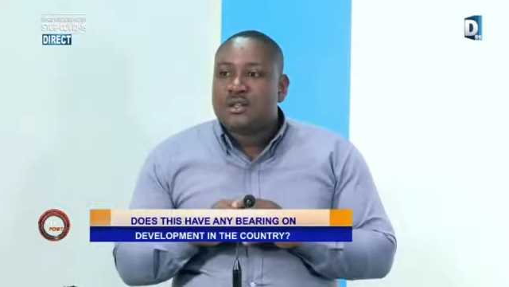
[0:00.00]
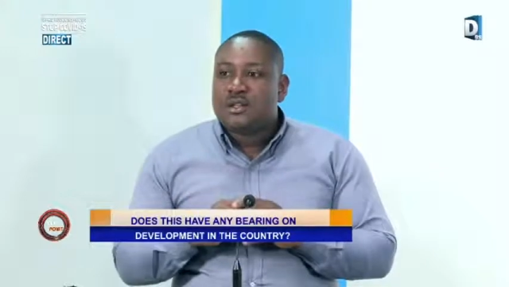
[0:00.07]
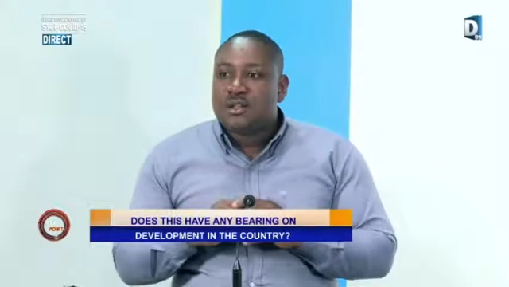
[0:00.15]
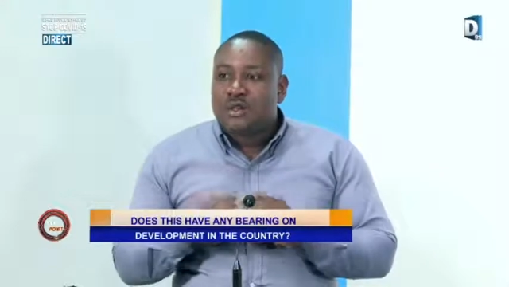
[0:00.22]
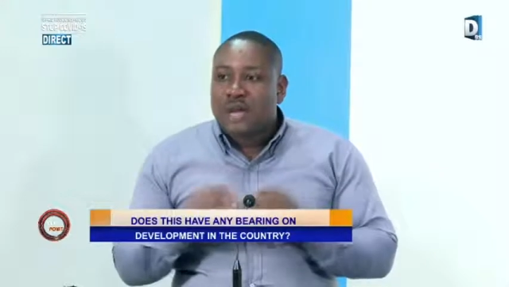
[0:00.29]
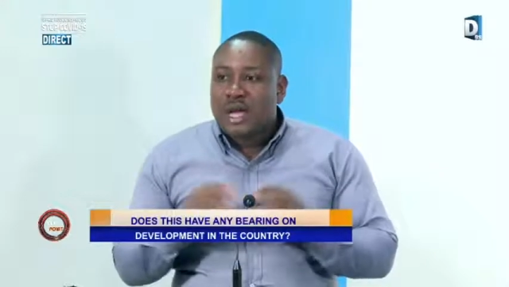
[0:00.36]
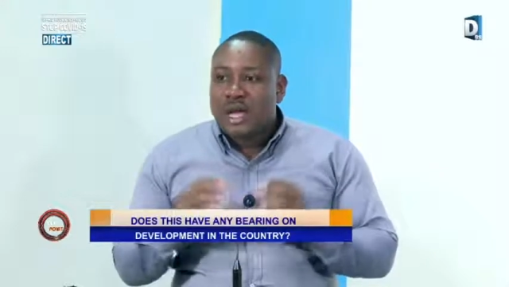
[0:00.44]

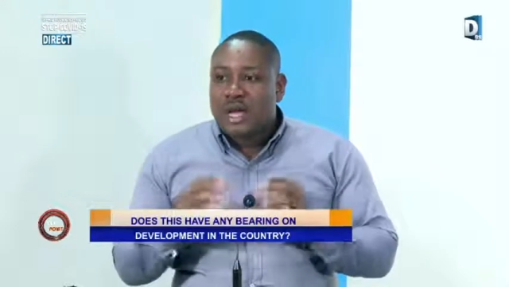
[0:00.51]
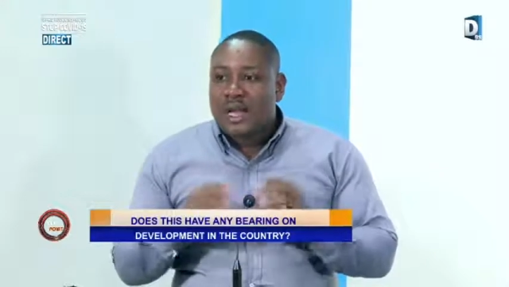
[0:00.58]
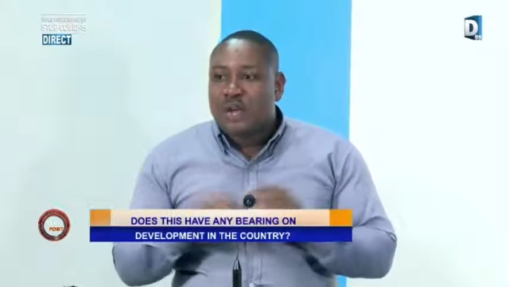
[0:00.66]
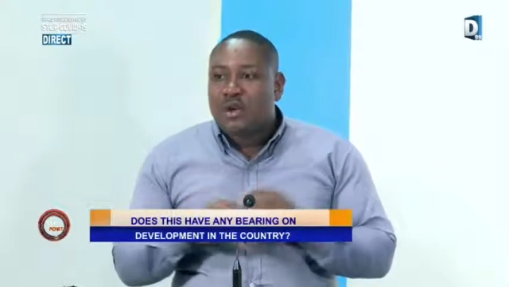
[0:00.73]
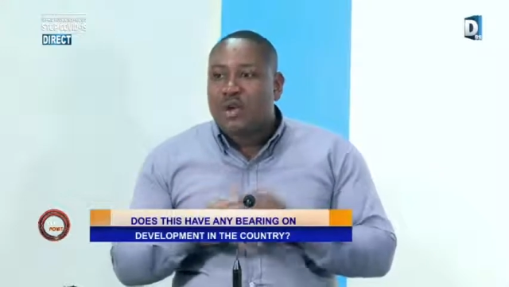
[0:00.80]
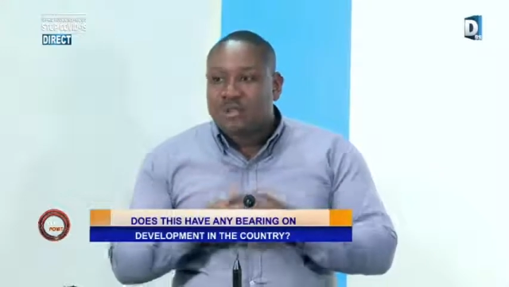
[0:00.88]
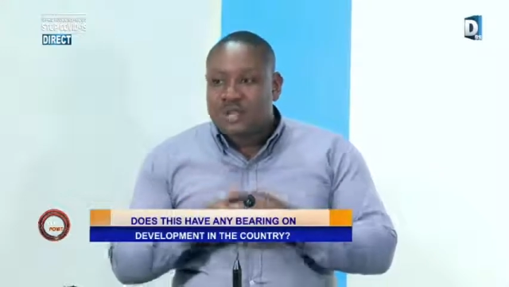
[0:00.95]
are
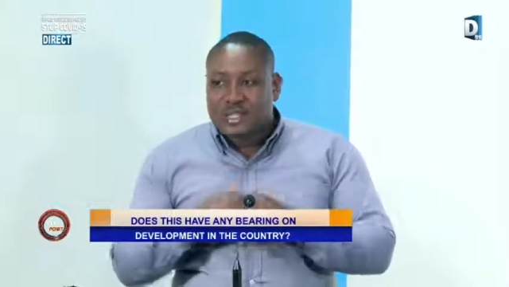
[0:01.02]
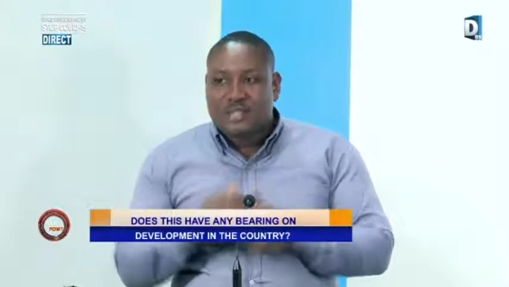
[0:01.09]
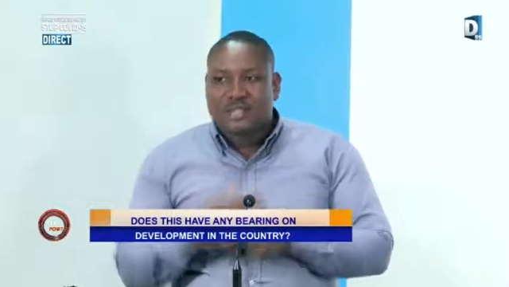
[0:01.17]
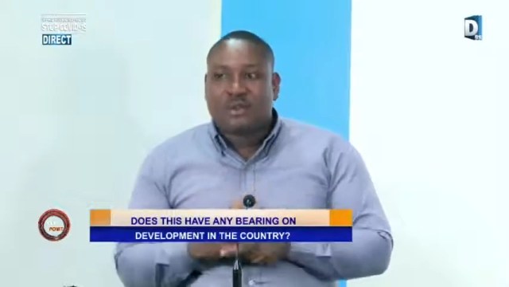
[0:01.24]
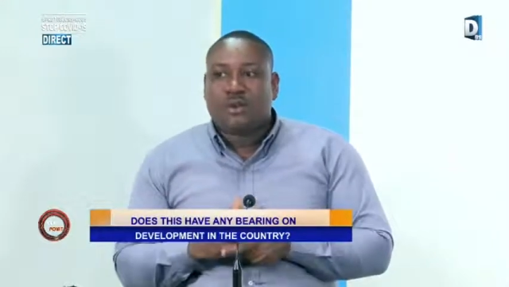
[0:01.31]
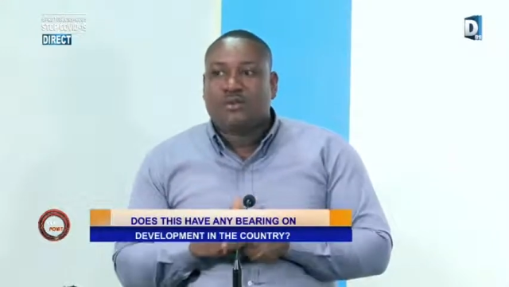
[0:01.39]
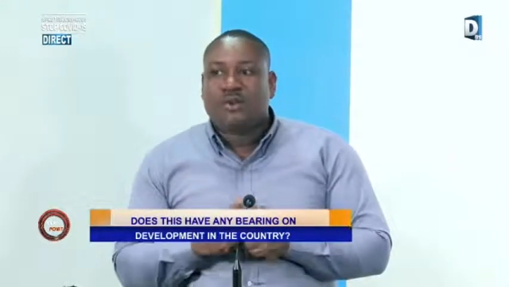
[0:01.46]
causes
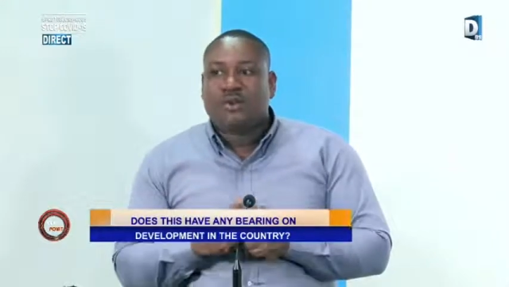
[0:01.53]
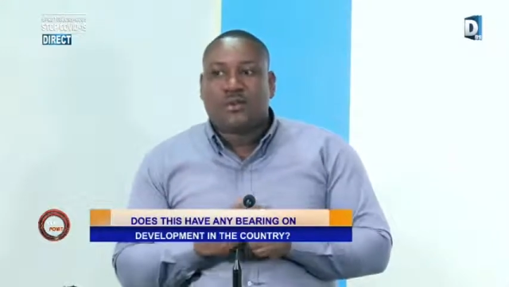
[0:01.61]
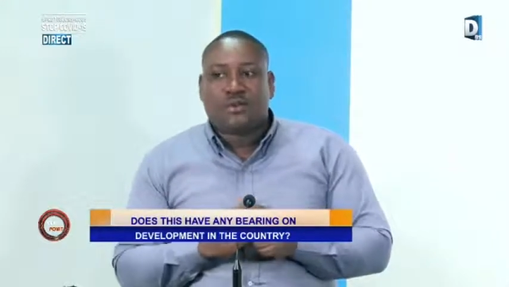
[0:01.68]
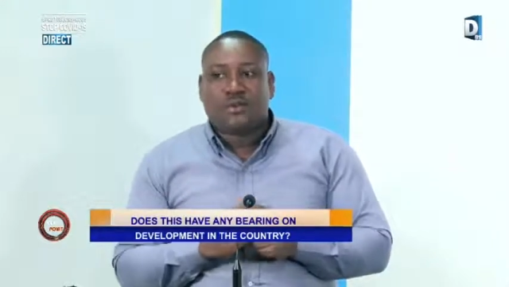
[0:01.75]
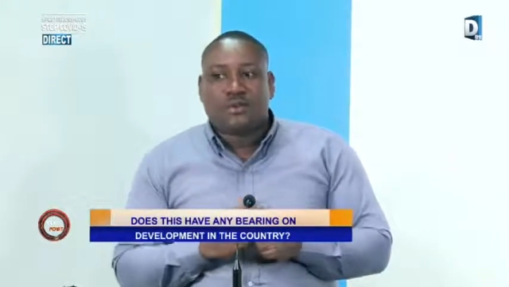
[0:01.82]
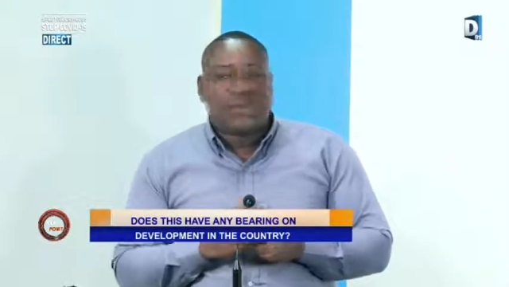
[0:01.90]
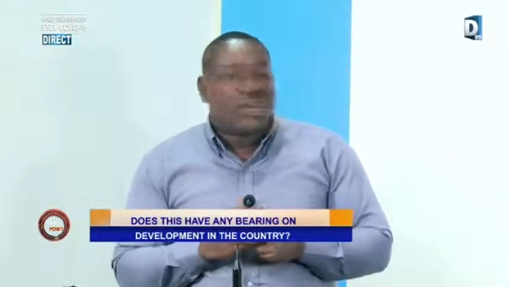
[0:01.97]

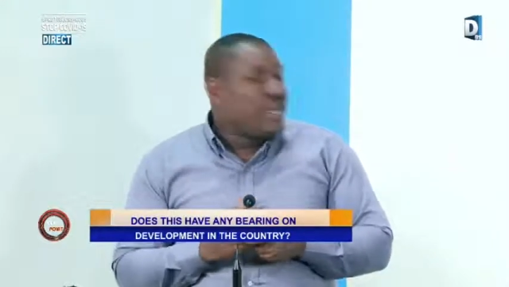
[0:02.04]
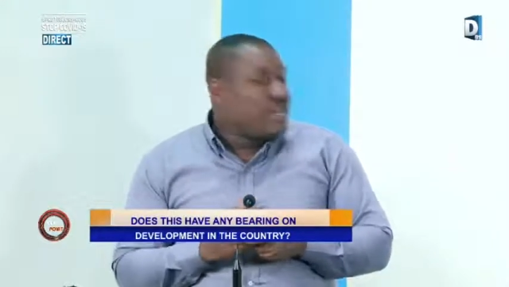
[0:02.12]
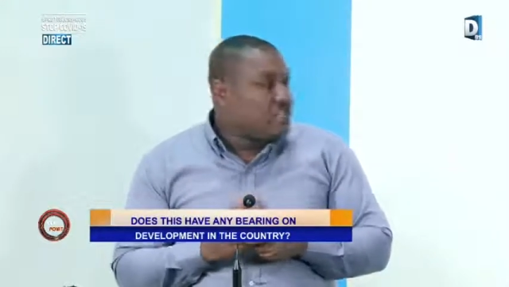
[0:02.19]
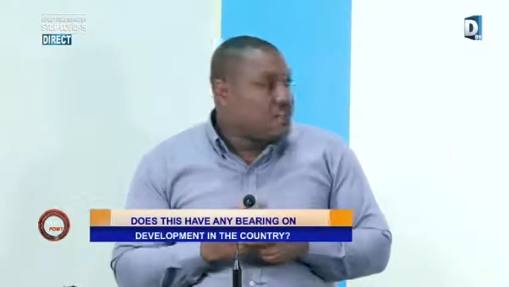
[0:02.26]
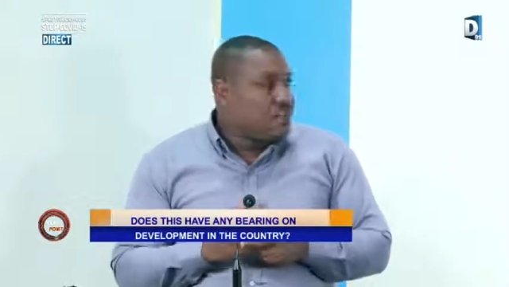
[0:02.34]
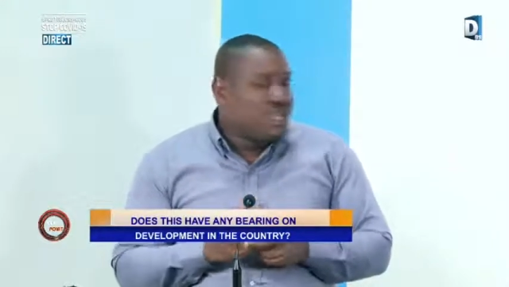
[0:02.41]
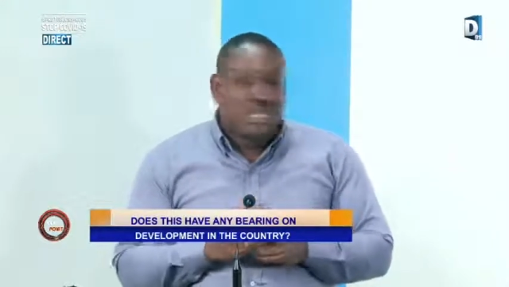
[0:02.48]
of hate
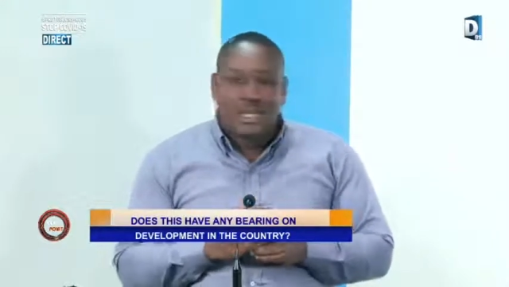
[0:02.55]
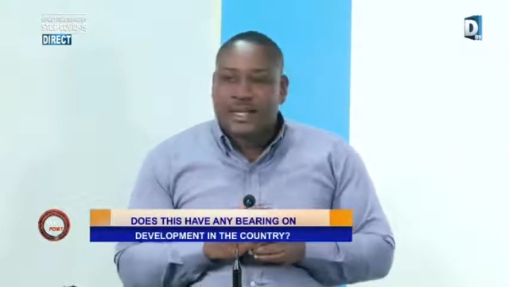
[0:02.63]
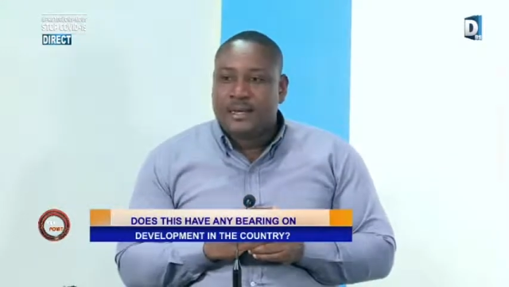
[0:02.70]
speech, and